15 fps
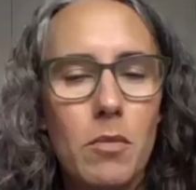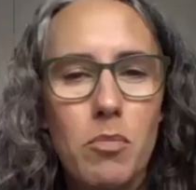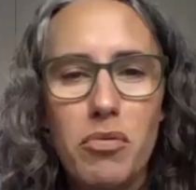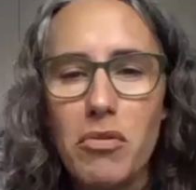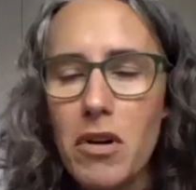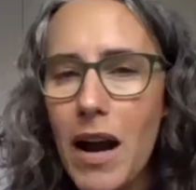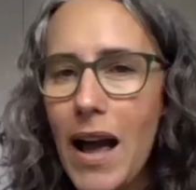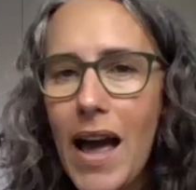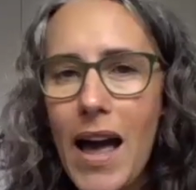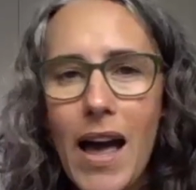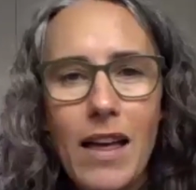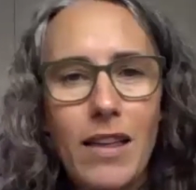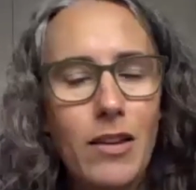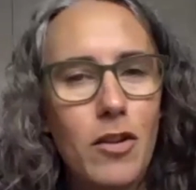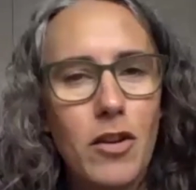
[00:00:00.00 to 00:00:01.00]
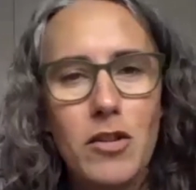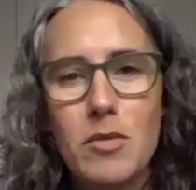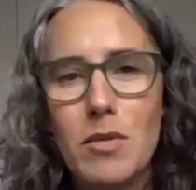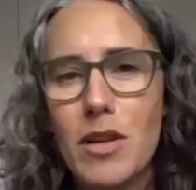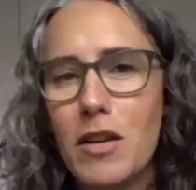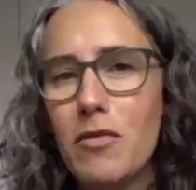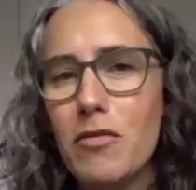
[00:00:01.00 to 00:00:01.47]
prayer, you're going to be
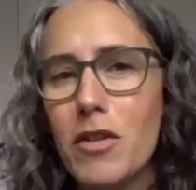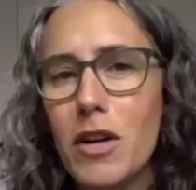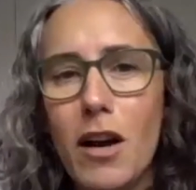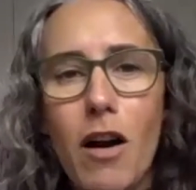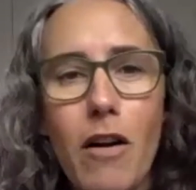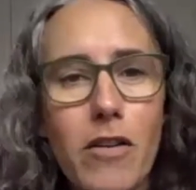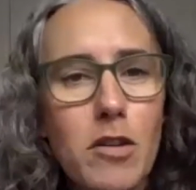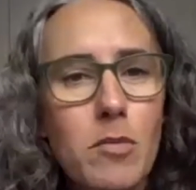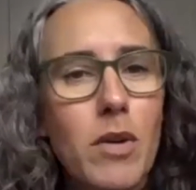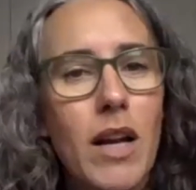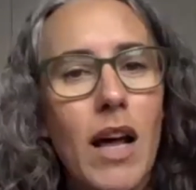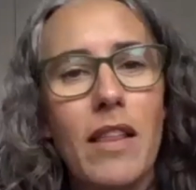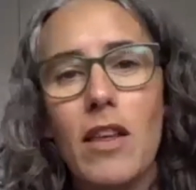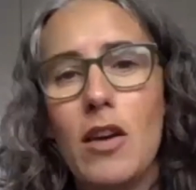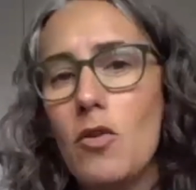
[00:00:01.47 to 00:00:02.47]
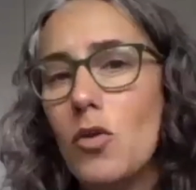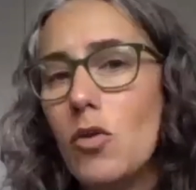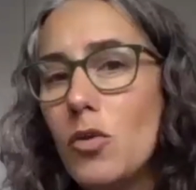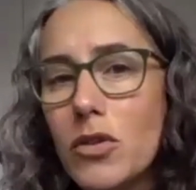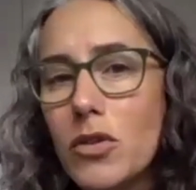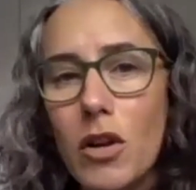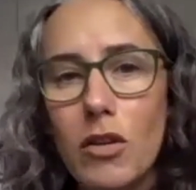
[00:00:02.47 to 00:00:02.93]
looking for encouragement, and that you're
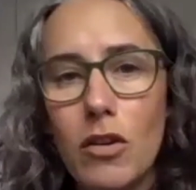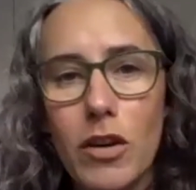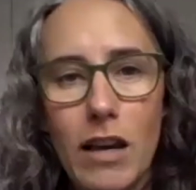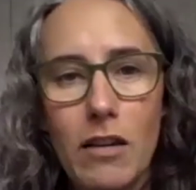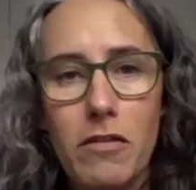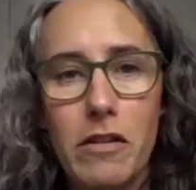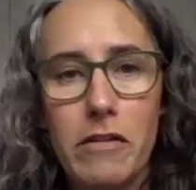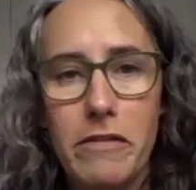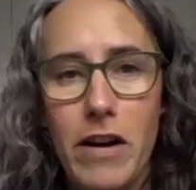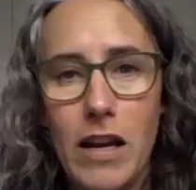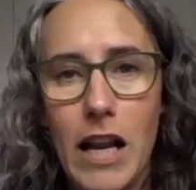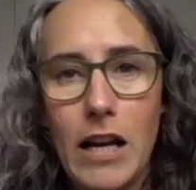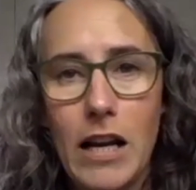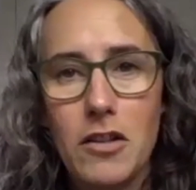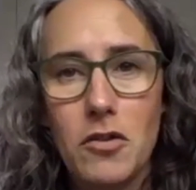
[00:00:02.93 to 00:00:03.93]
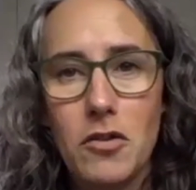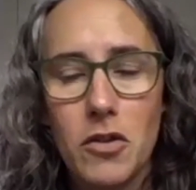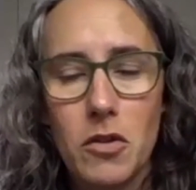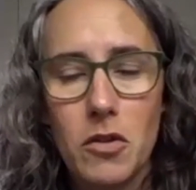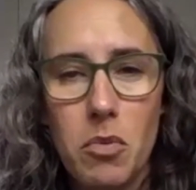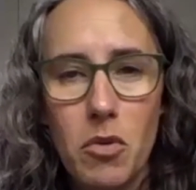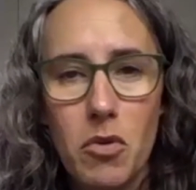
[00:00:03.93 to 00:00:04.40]
also looking for financial
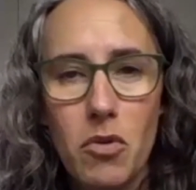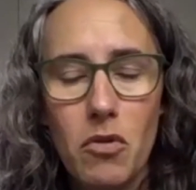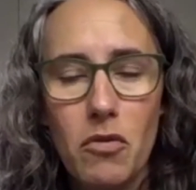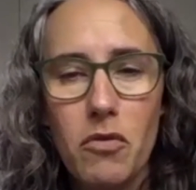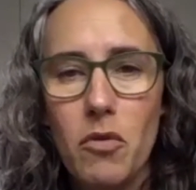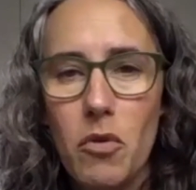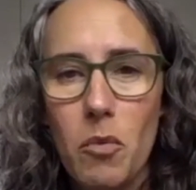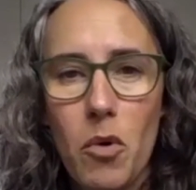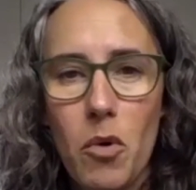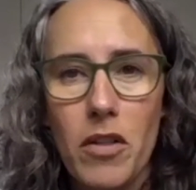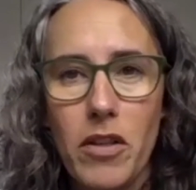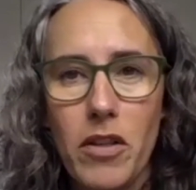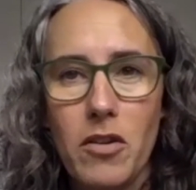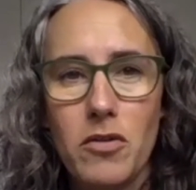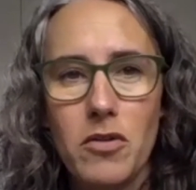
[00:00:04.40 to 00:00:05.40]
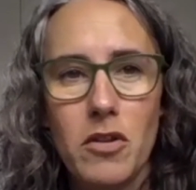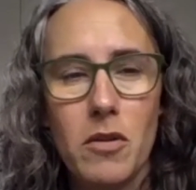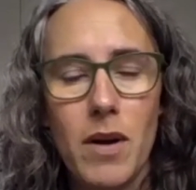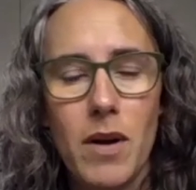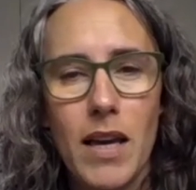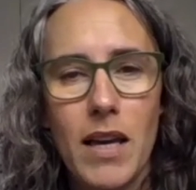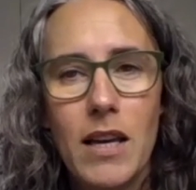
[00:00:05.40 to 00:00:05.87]
support for the work that you're
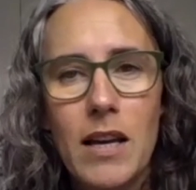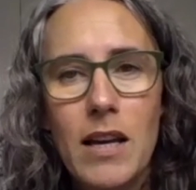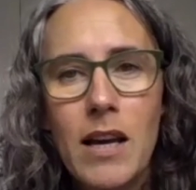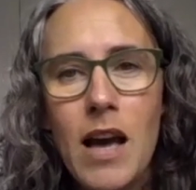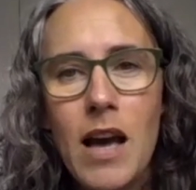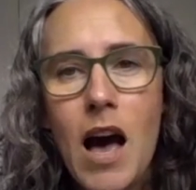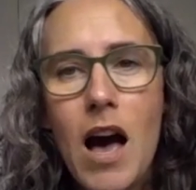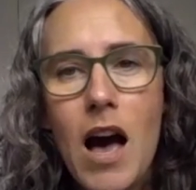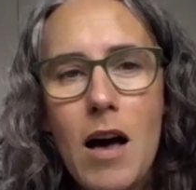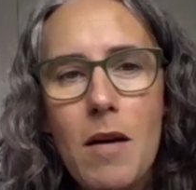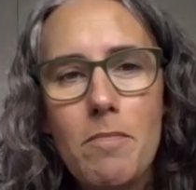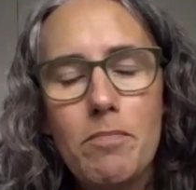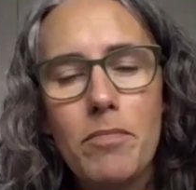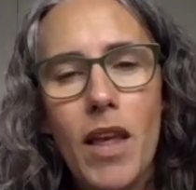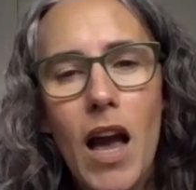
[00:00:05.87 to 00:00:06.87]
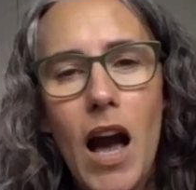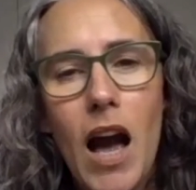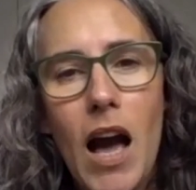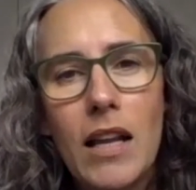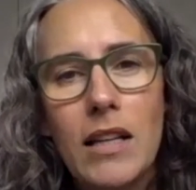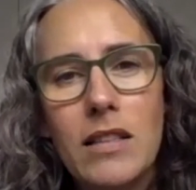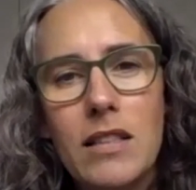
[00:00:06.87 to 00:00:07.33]
doing.
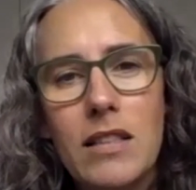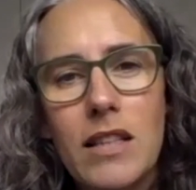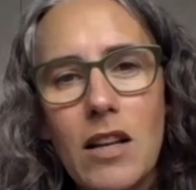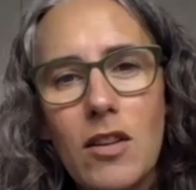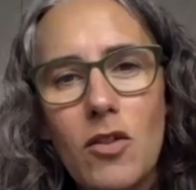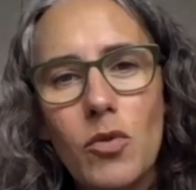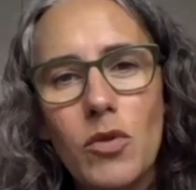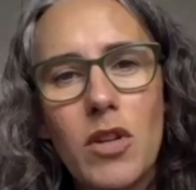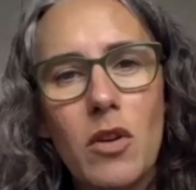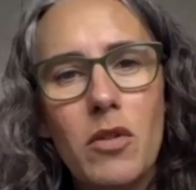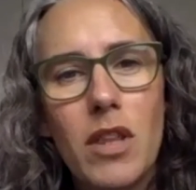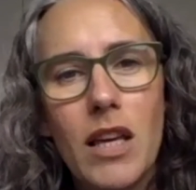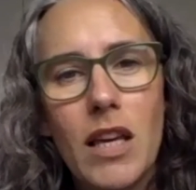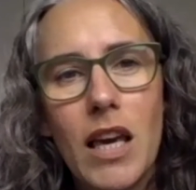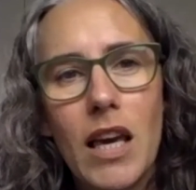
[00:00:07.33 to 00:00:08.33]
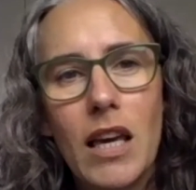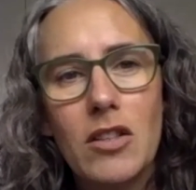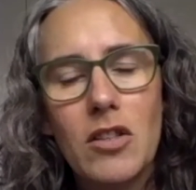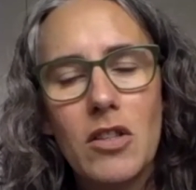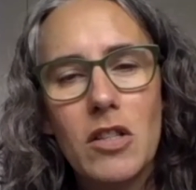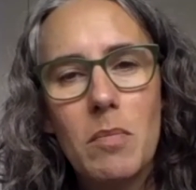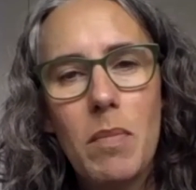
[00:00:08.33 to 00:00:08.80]
And then also thinking
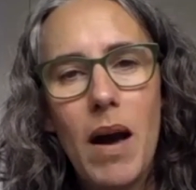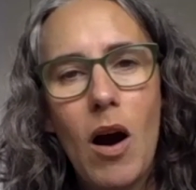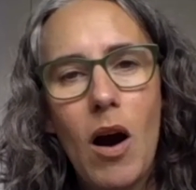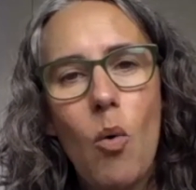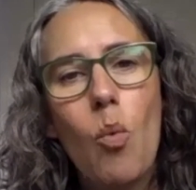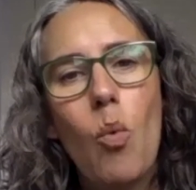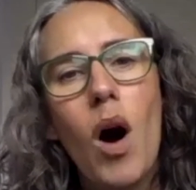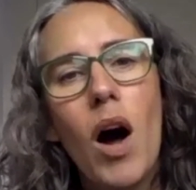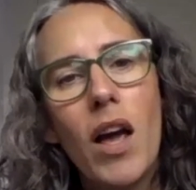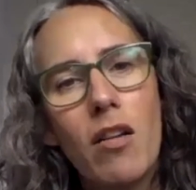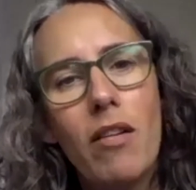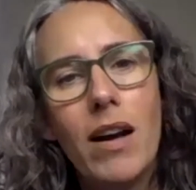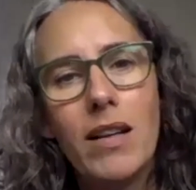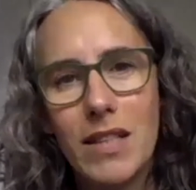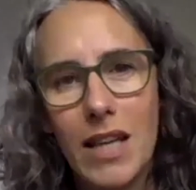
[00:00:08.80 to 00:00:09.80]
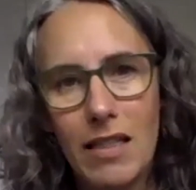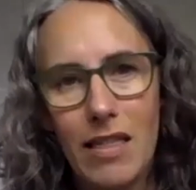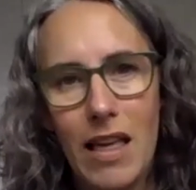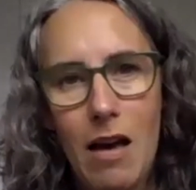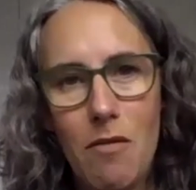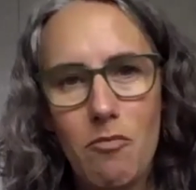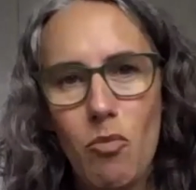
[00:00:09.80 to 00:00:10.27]
just about why you're asking
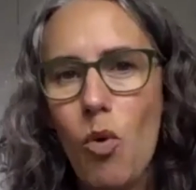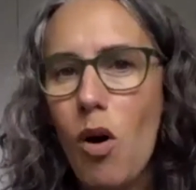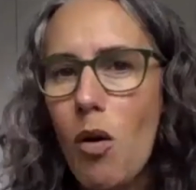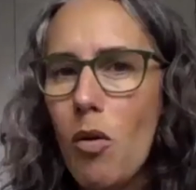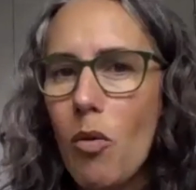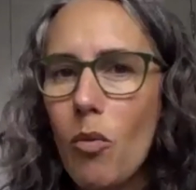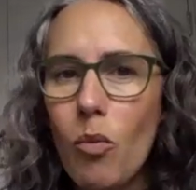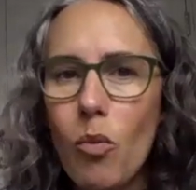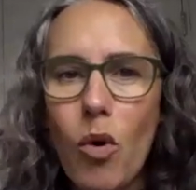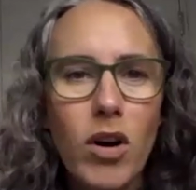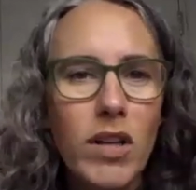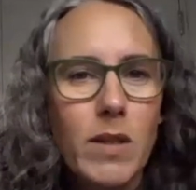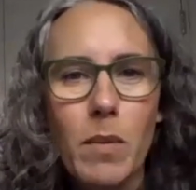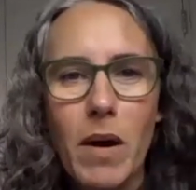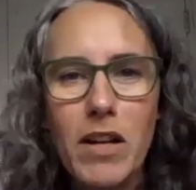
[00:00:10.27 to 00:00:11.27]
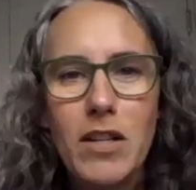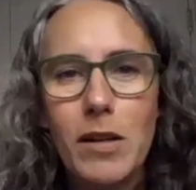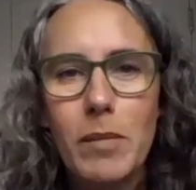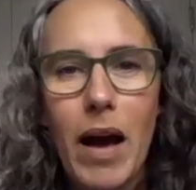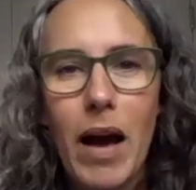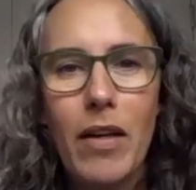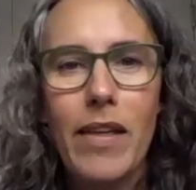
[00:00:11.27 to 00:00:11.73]
them. What is special
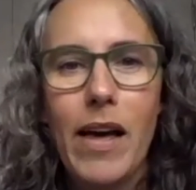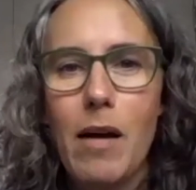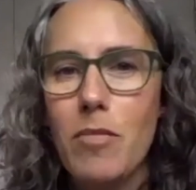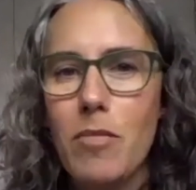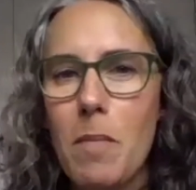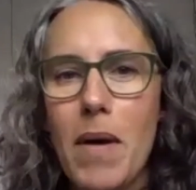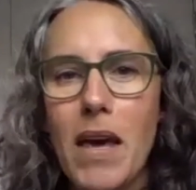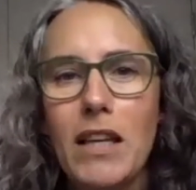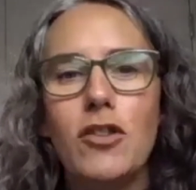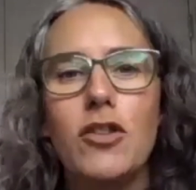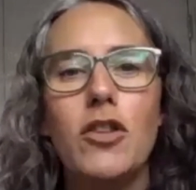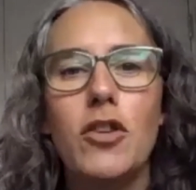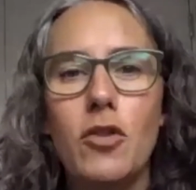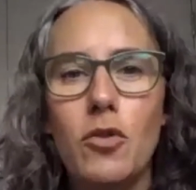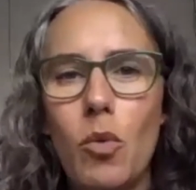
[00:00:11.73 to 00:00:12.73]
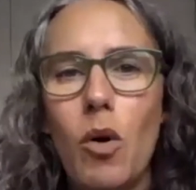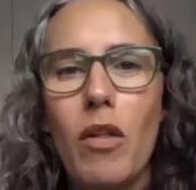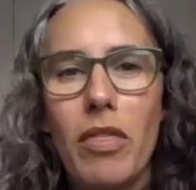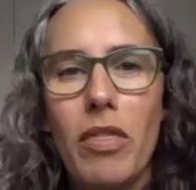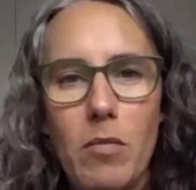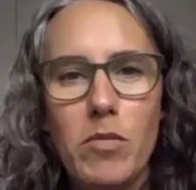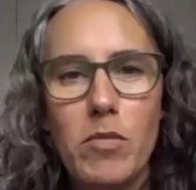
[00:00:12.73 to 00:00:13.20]
about them that makes you want
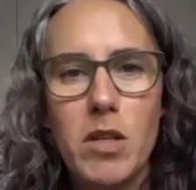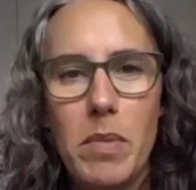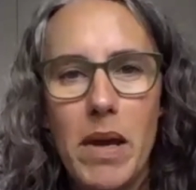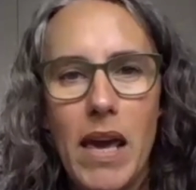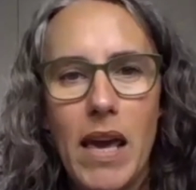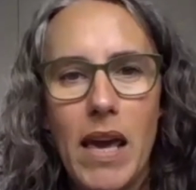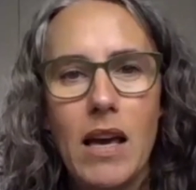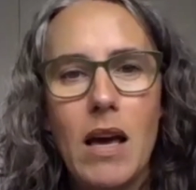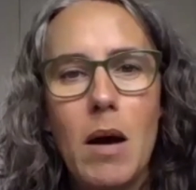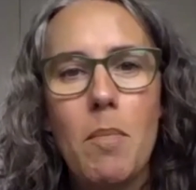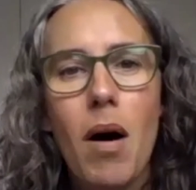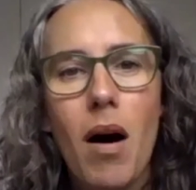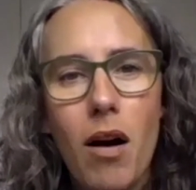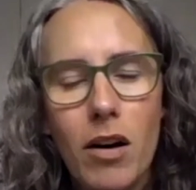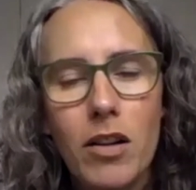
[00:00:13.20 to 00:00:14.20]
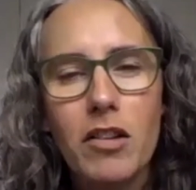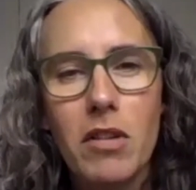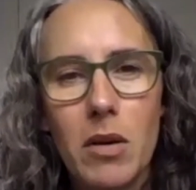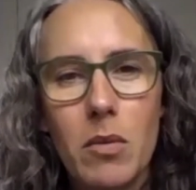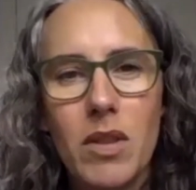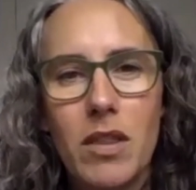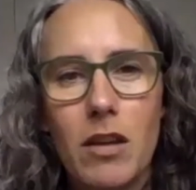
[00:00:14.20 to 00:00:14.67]
them to be partnering
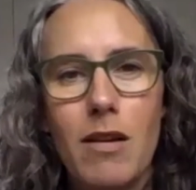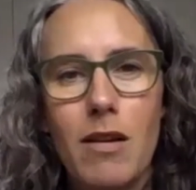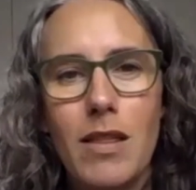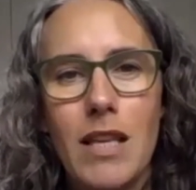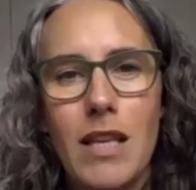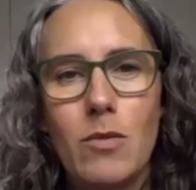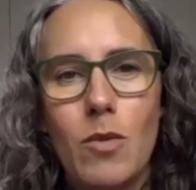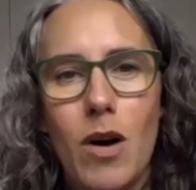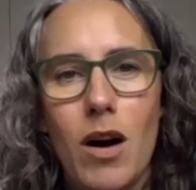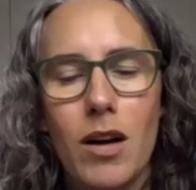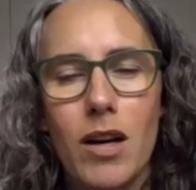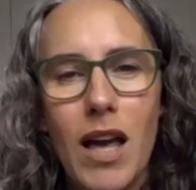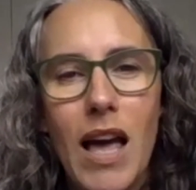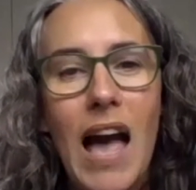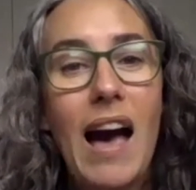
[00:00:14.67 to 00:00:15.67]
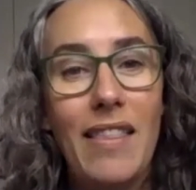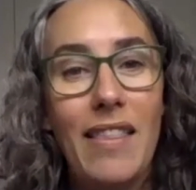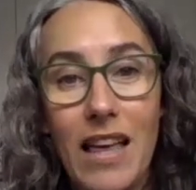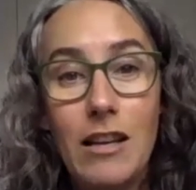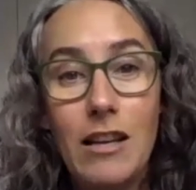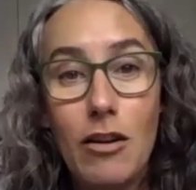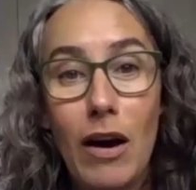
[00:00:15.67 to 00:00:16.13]
with you in this work? And
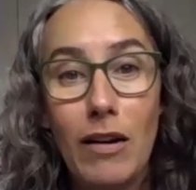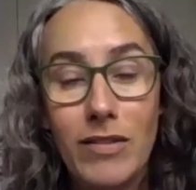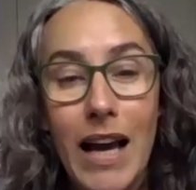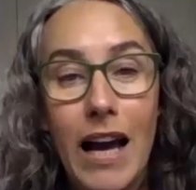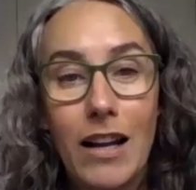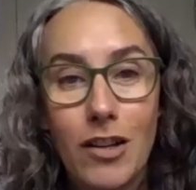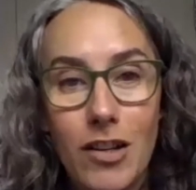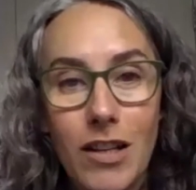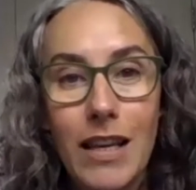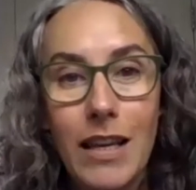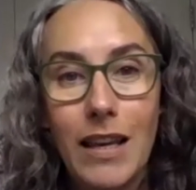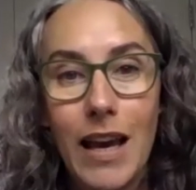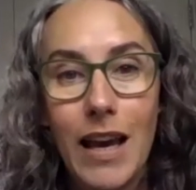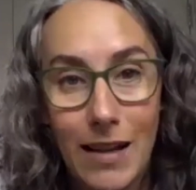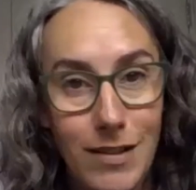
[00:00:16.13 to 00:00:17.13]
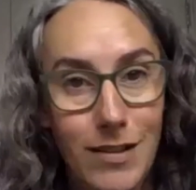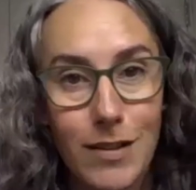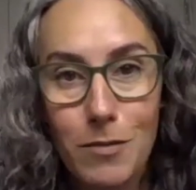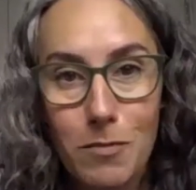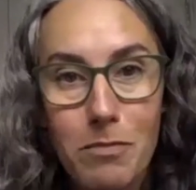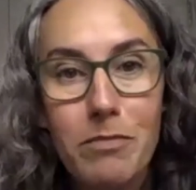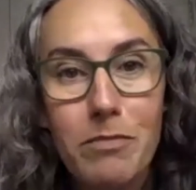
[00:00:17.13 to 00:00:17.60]
then you have to actually ask
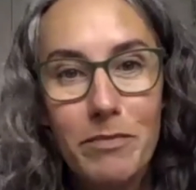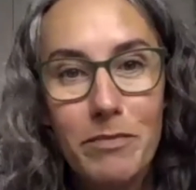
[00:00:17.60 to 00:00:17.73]
them.